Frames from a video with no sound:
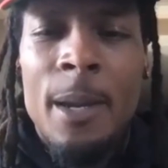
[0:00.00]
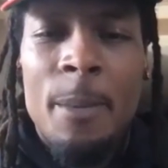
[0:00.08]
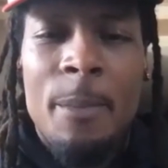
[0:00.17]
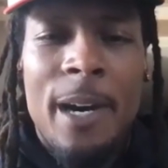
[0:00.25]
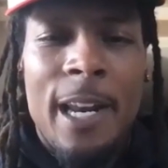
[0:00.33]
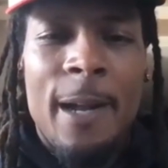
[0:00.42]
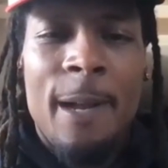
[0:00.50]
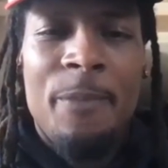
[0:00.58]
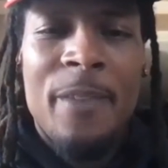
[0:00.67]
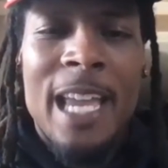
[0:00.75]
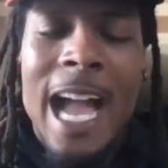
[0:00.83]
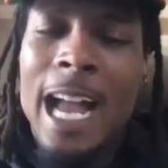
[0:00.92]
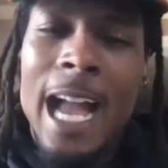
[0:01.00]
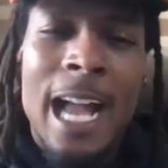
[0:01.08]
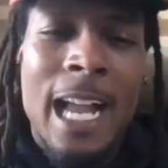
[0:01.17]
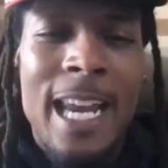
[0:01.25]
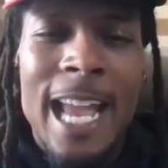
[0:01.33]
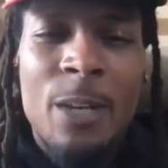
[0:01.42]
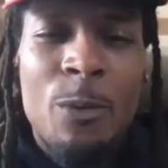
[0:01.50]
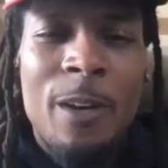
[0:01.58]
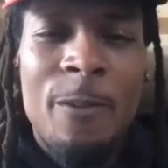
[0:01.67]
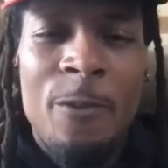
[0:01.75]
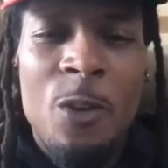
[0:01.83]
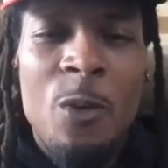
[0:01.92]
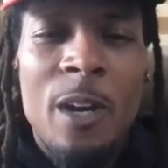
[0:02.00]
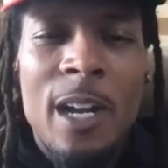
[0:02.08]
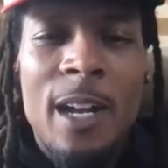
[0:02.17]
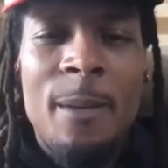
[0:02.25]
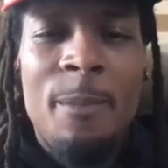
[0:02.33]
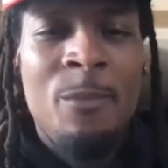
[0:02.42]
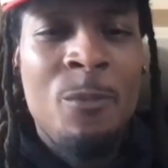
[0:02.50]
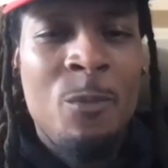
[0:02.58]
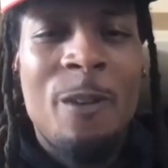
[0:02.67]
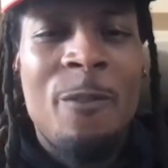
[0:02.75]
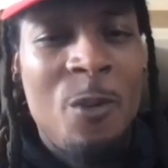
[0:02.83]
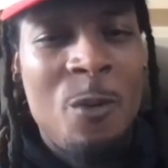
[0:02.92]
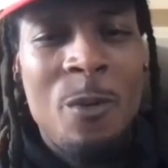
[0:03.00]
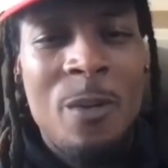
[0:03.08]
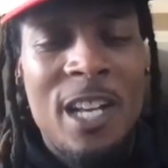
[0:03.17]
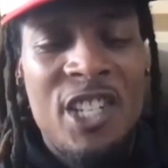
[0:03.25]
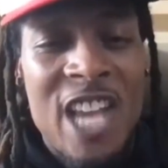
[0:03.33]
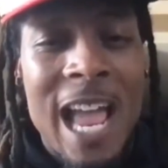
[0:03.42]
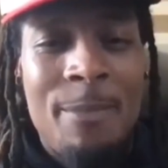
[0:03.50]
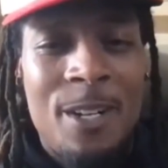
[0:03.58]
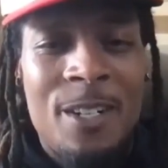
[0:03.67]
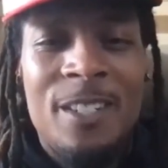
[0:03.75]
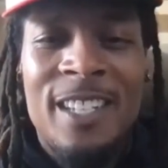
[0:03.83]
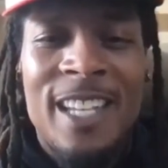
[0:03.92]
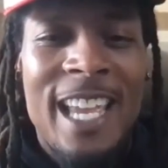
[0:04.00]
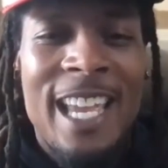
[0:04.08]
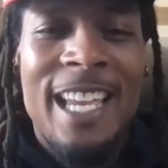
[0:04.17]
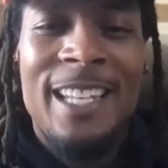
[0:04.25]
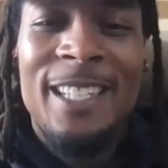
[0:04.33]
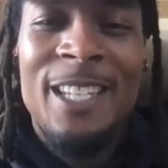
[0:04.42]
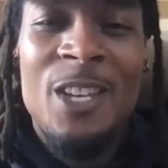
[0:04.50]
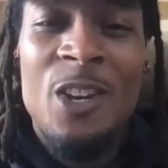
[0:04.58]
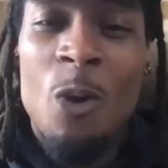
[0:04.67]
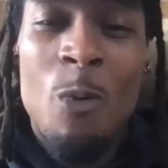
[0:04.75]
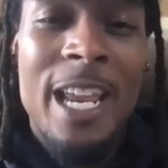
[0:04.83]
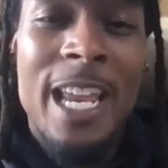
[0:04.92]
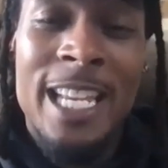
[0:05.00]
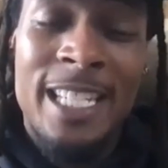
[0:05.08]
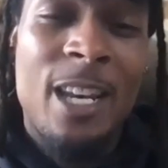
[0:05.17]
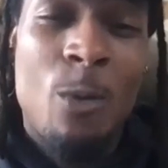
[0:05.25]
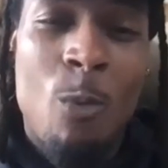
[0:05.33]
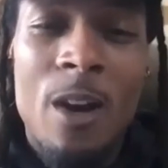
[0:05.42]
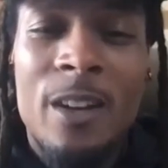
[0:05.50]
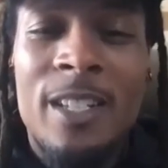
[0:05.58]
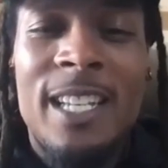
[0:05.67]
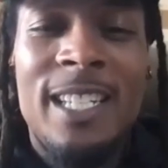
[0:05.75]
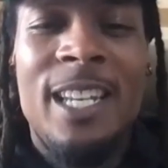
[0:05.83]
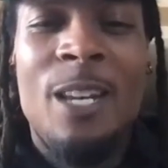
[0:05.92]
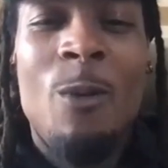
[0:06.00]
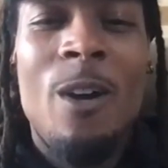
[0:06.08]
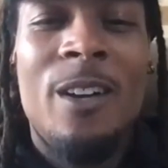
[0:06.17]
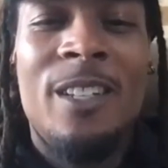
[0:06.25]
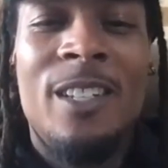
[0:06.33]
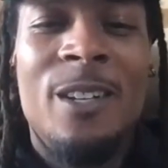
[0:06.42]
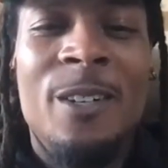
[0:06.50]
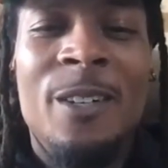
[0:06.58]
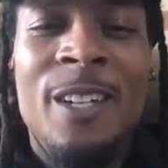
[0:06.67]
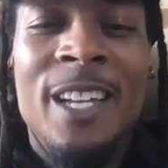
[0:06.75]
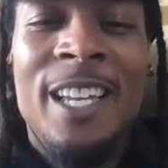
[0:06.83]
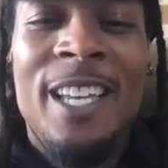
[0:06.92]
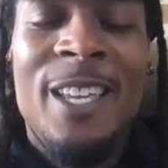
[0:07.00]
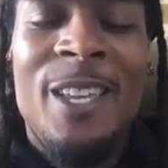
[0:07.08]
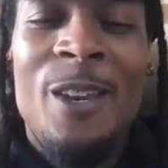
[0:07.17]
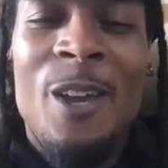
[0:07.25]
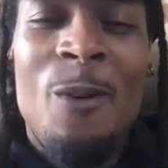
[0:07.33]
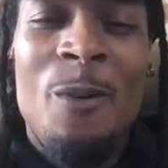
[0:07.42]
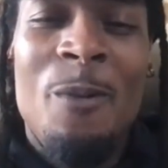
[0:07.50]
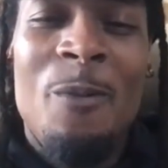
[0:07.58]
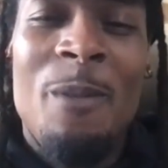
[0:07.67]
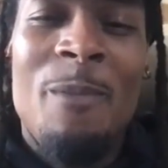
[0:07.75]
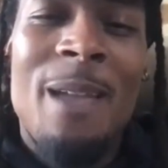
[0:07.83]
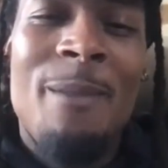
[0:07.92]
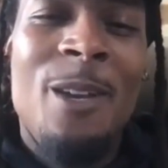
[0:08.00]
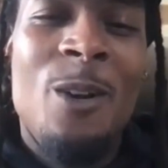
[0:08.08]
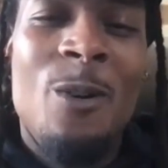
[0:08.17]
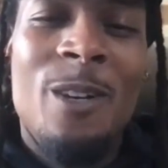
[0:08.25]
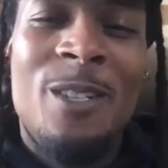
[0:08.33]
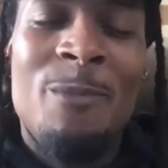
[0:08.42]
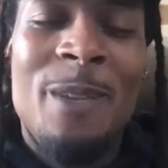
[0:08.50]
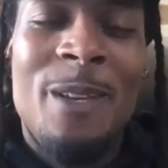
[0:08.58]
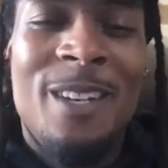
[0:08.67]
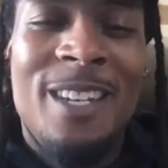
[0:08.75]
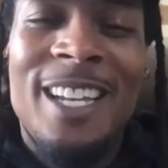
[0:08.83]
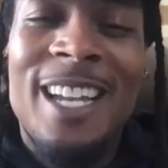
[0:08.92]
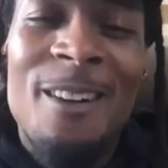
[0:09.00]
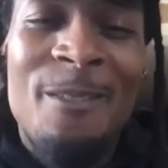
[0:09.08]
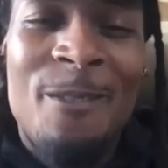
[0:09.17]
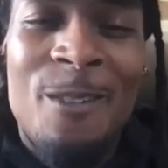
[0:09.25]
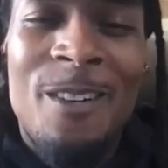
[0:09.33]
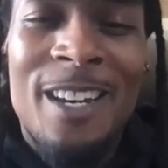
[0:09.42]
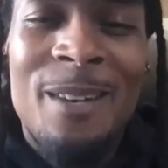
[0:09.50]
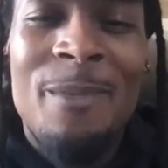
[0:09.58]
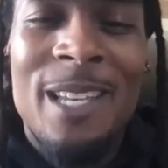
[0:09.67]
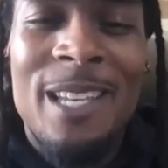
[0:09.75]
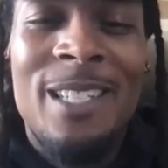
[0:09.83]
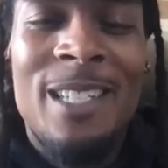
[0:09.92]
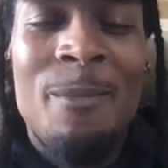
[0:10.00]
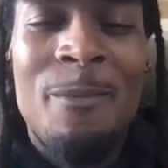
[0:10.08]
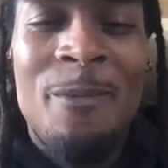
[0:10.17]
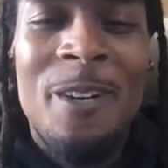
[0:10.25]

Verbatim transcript: But um, yeah, I, I connected with a few uh with a few uh, chapters and you know we it's in the works. It's in the works. So you know we we may be going. So be on the lookout for it. It'll be something